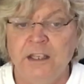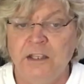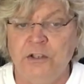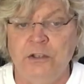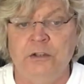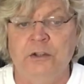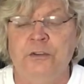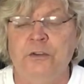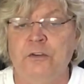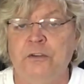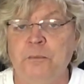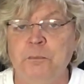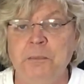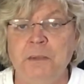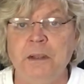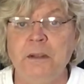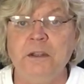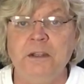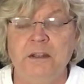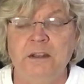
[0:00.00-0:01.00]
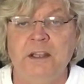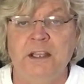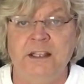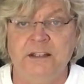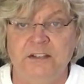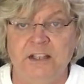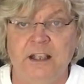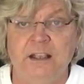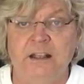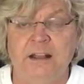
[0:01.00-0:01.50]
there's a million
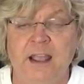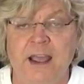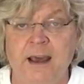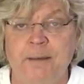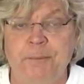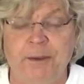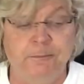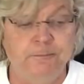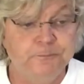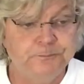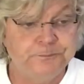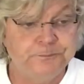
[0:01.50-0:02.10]
things that can happen.